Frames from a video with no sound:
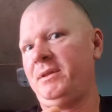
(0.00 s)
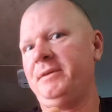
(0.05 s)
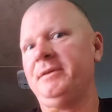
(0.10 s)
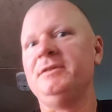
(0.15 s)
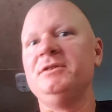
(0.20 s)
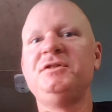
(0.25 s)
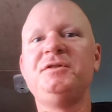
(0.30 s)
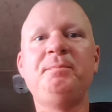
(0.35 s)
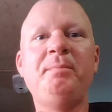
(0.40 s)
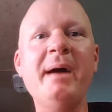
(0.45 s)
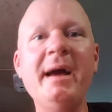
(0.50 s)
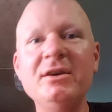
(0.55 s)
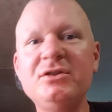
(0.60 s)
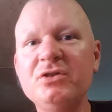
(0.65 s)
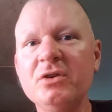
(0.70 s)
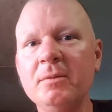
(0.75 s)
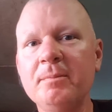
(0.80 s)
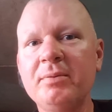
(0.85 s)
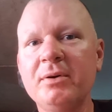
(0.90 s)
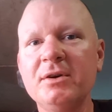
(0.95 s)

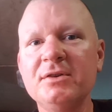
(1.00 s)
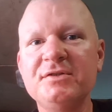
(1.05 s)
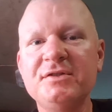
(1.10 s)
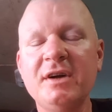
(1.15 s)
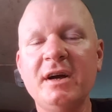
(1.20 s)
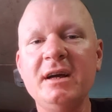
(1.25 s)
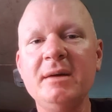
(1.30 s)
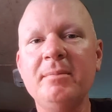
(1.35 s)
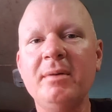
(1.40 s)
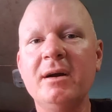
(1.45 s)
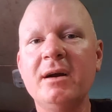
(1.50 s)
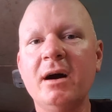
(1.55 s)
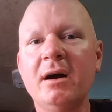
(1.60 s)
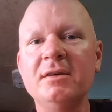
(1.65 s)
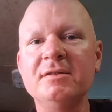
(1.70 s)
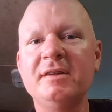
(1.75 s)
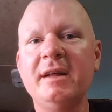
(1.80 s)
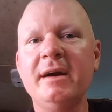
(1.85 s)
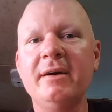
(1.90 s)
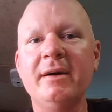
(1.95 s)
special per se,
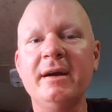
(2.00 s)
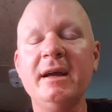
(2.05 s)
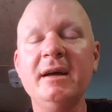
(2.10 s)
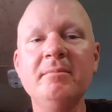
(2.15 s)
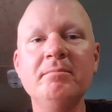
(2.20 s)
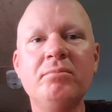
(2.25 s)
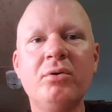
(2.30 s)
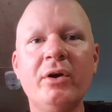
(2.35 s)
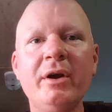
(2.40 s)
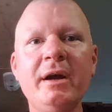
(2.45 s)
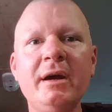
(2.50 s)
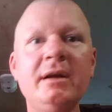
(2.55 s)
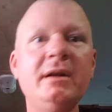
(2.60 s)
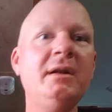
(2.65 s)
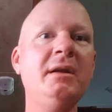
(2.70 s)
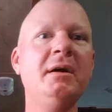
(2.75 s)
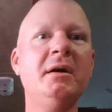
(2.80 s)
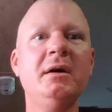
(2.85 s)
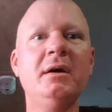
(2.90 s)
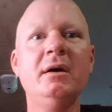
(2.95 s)
because they're inbred
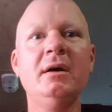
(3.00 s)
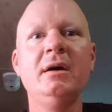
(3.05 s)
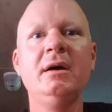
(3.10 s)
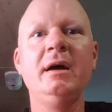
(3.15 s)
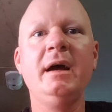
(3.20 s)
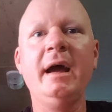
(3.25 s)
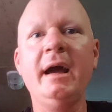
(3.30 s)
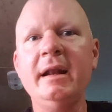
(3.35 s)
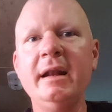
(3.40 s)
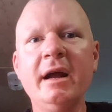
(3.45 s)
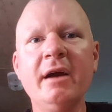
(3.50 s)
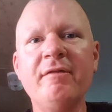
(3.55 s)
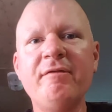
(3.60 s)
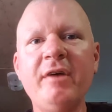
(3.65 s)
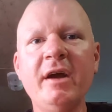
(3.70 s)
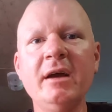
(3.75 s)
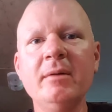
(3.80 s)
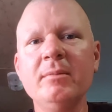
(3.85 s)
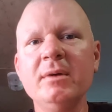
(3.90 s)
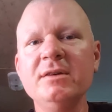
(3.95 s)
and their
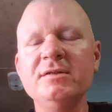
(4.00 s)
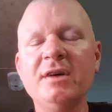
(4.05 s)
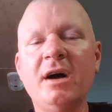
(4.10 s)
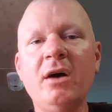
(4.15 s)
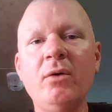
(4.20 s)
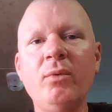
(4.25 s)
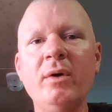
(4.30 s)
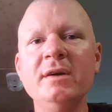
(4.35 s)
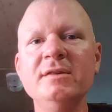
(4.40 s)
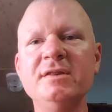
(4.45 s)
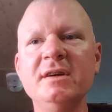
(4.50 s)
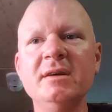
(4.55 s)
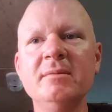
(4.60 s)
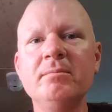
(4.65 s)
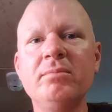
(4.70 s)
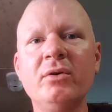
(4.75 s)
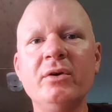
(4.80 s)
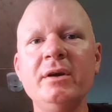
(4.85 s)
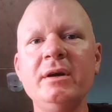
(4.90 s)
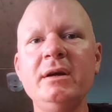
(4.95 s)
family's always
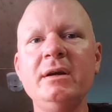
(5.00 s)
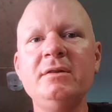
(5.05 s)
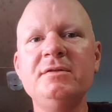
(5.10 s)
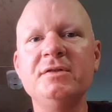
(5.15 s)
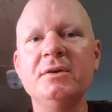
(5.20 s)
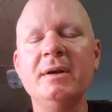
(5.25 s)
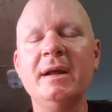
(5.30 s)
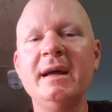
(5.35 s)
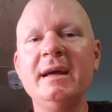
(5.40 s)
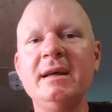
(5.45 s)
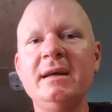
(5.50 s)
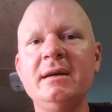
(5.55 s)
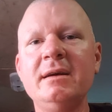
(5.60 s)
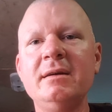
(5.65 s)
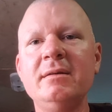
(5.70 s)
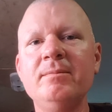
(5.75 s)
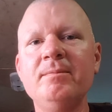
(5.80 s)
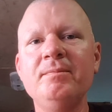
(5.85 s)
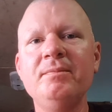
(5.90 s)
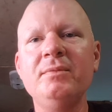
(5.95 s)
inbreed, so they
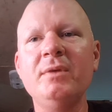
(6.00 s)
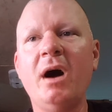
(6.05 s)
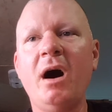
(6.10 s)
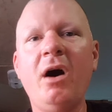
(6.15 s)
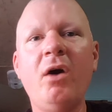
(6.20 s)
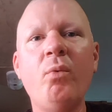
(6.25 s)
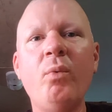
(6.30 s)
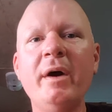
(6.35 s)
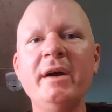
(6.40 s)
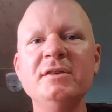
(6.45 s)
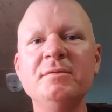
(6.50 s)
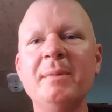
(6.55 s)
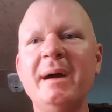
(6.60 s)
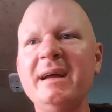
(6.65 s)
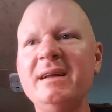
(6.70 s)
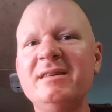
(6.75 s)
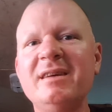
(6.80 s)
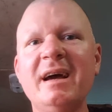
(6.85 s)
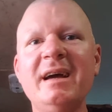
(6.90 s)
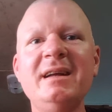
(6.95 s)
always
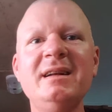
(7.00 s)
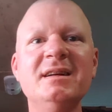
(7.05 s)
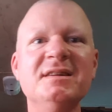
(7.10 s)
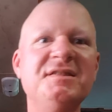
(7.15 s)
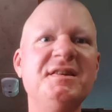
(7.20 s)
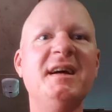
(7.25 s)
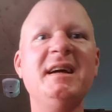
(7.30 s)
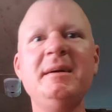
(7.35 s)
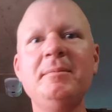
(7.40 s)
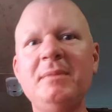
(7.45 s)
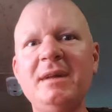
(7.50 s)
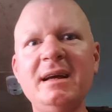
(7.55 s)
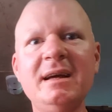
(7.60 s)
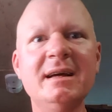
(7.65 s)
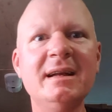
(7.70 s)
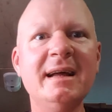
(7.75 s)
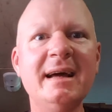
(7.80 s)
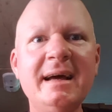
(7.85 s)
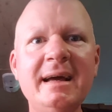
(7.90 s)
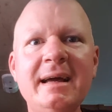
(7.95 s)
maintain the same
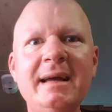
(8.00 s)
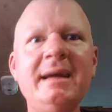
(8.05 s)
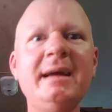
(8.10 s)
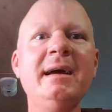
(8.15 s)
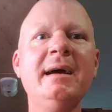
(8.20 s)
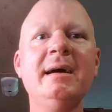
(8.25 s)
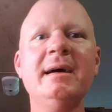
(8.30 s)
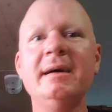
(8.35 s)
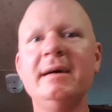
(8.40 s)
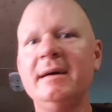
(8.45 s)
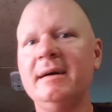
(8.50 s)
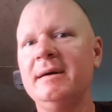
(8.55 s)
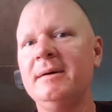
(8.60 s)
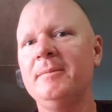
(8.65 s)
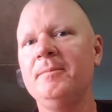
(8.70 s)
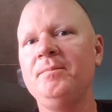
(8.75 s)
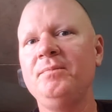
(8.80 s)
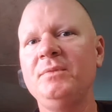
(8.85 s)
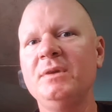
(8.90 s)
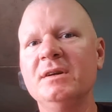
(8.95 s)
DNA,
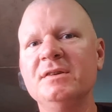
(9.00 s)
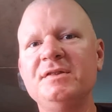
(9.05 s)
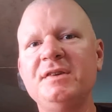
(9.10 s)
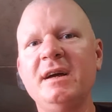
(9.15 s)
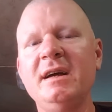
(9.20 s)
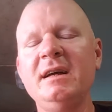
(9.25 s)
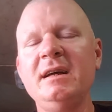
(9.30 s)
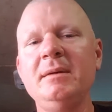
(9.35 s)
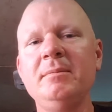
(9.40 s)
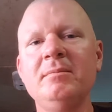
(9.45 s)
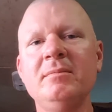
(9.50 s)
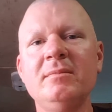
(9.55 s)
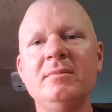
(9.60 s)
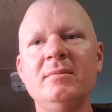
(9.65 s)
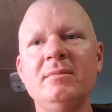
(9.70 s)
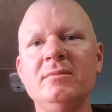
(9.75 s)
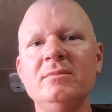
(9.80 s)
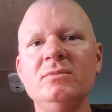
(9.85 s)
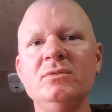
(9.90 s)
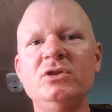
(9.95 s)
the same
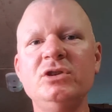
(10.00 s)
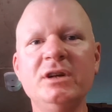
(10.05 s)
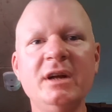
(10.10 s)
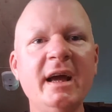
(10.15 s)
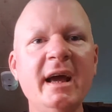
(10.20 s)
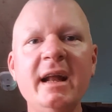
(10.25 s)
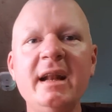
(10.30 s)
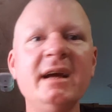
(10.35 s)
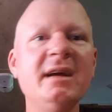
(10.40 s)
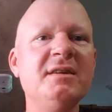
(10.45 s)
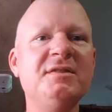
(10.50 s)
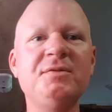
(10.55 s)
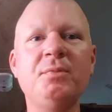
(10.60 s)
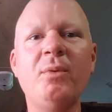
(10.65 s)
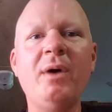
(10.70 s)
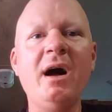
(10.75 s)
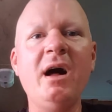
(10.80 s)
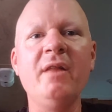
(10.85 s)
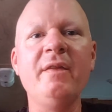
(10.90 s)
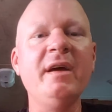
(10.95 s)
genetics,
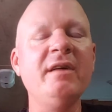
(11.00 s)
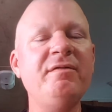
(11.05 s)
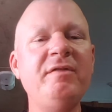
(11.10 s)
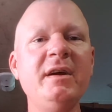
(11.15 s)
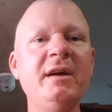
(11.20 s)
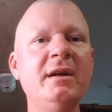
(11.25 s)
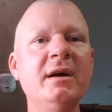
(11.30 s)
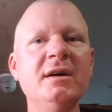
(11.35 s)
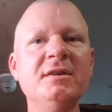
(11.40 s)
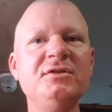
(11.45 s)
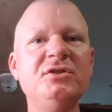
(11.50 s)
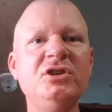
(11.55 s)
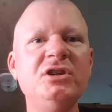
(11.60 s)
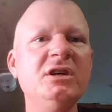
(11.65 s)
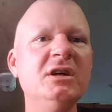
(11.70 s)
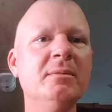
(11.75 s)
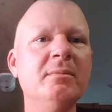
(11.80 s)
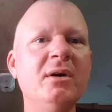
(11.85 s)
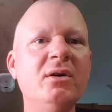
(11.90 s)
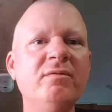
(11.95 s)
while they feed us
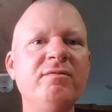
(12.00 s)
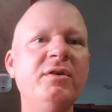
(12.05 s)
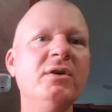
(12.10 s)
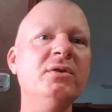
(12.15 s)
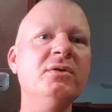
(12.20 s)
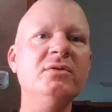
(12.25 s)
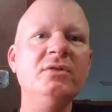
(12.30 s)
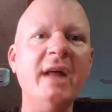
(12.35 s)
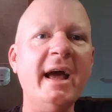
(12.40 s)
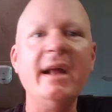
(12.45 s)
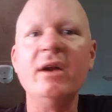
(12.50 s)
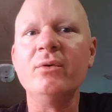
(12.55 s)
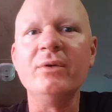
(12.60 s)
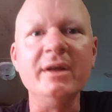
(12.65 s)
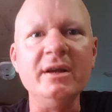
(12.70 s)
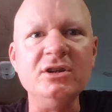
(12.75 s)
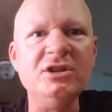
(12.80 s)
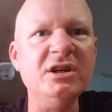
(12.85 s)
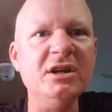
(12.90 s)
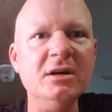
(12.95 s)
GMO food. They don't
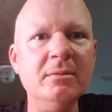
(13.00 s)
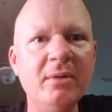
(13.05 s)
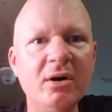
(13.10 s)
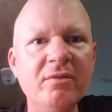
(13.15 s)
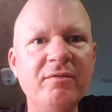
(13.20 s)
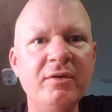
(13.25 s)
eat GMO